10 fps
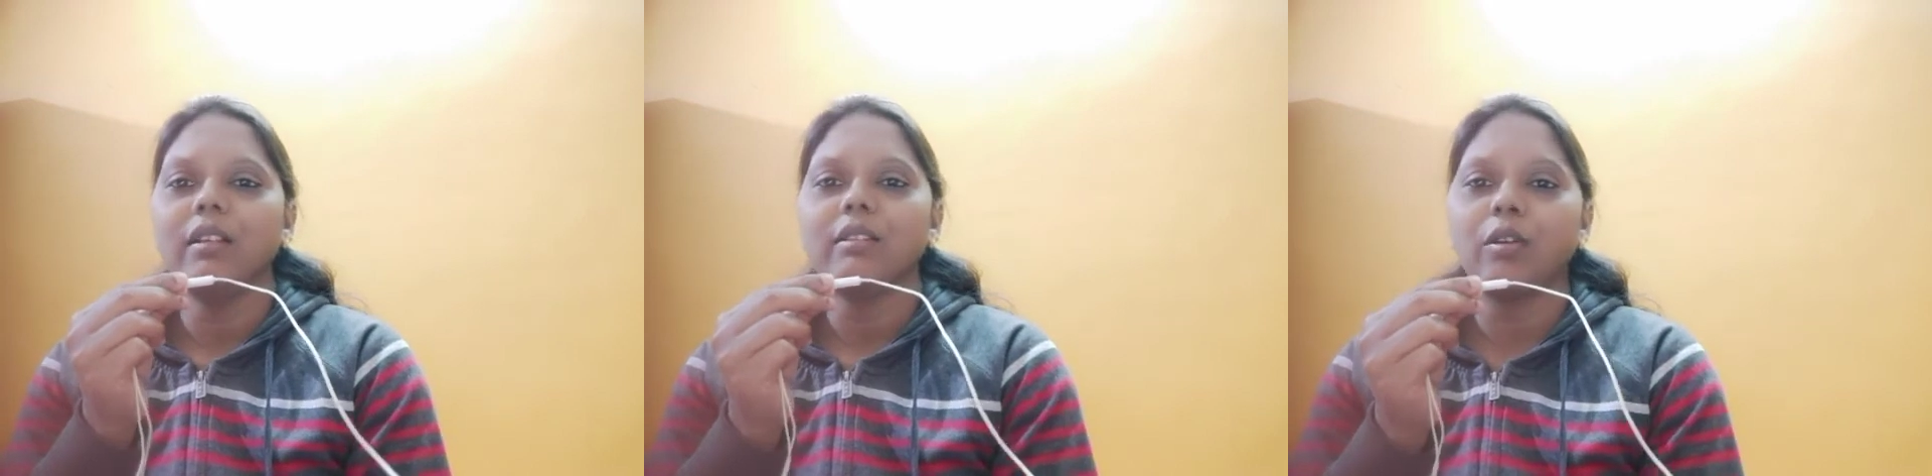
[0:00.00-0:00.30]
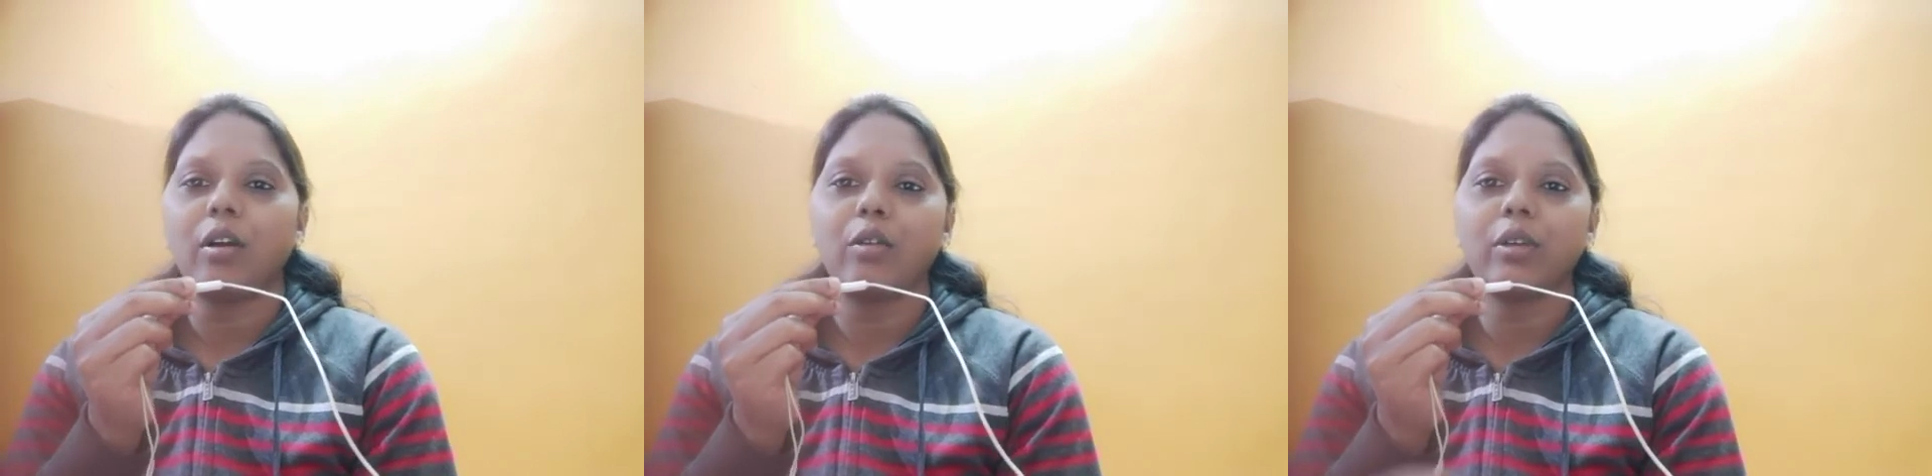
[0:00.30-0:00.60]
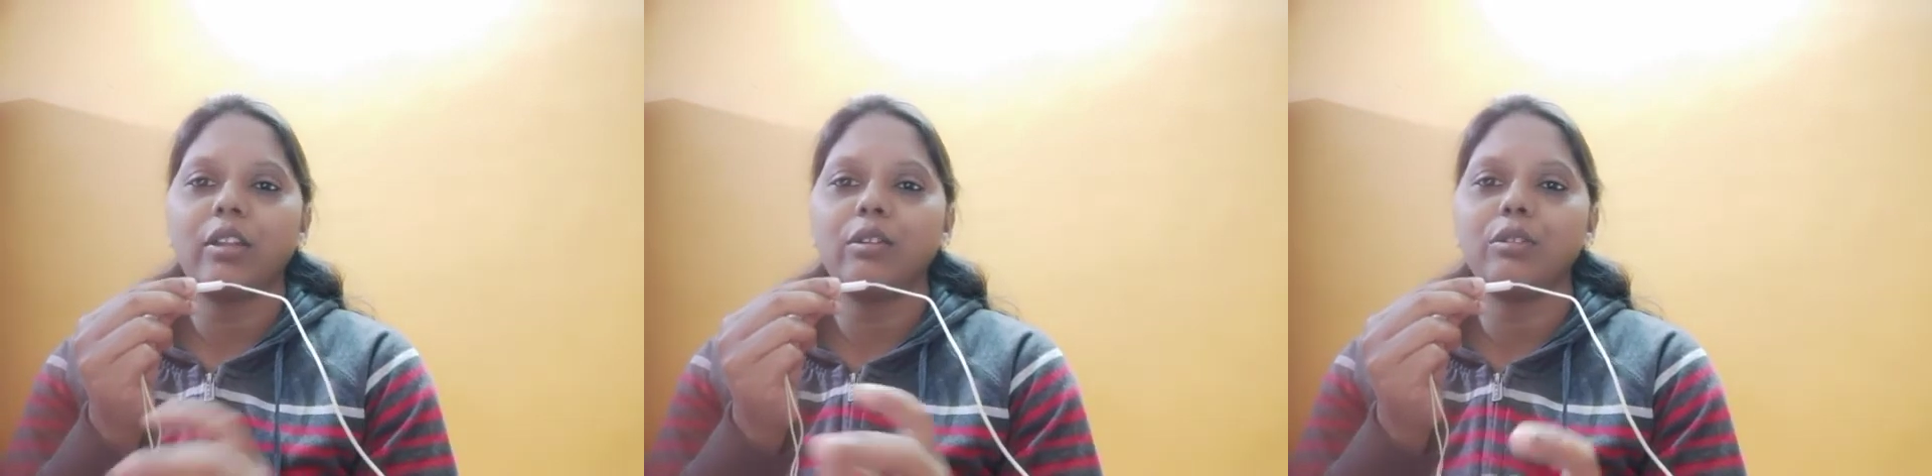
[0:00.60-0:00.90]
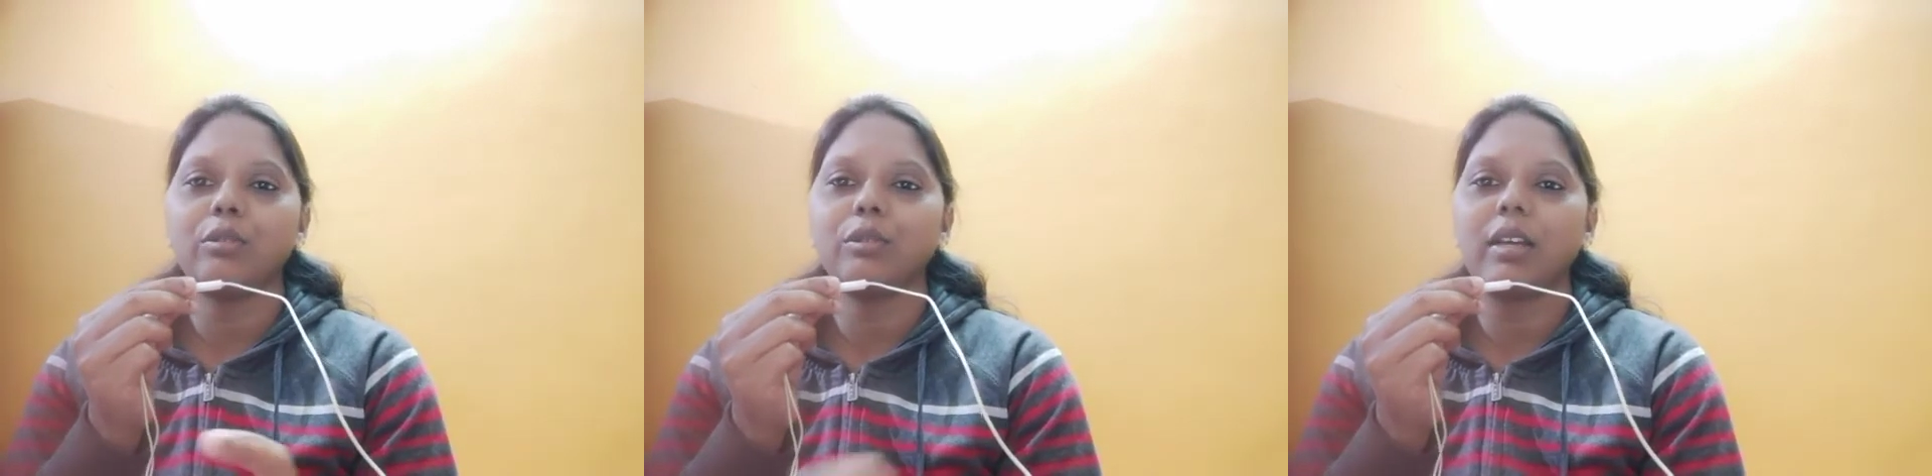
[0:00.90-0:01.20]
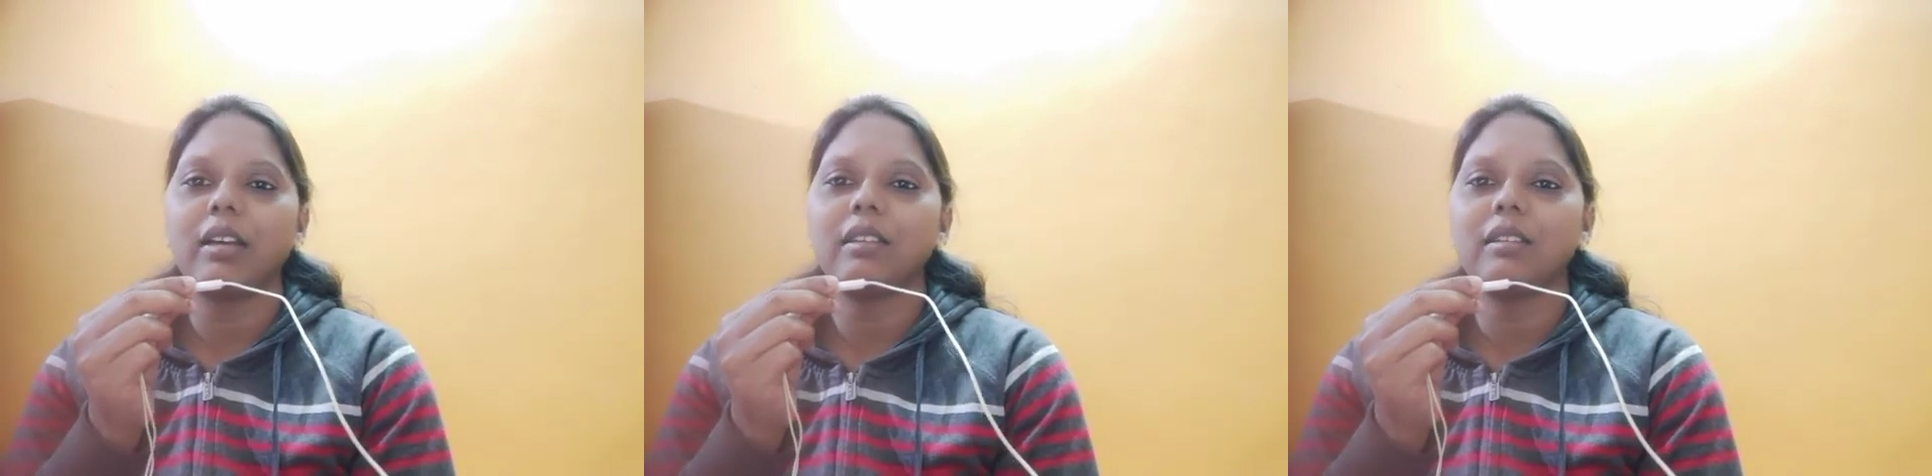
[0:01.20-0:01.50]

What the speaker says: So how can you do that